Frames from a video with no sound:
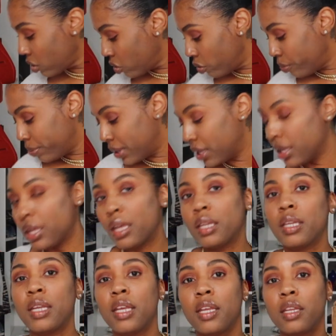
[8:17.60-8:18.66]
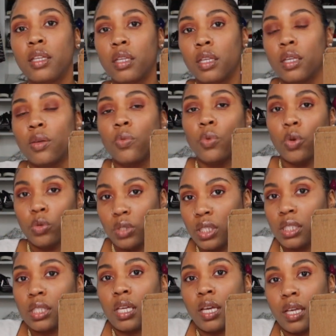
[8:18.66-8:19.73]
open and then we'll
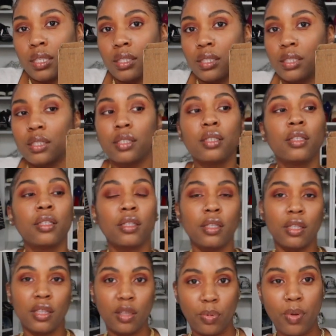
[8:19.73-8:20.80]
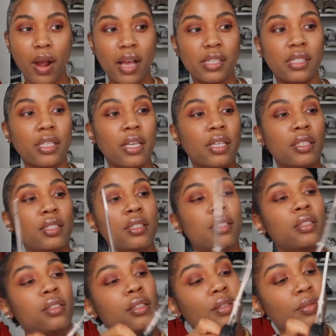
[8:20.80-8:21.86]
discuss the process.
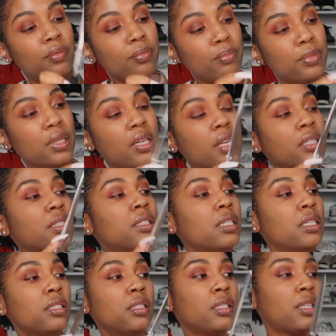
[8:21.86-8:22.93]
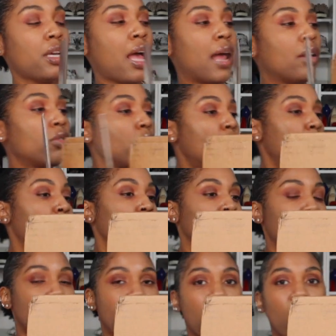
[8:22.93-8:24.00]
Because these are I don't know about
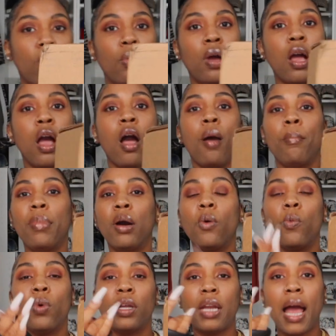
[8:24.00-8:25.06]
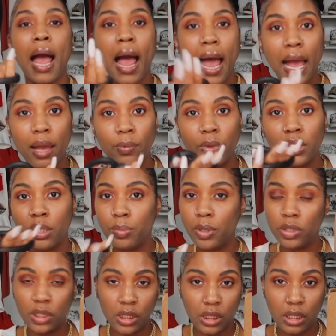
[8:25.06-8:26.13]
now, but when I went to
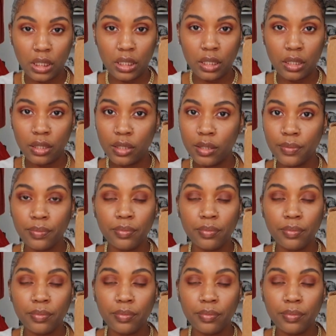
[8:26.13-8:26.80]
purchase these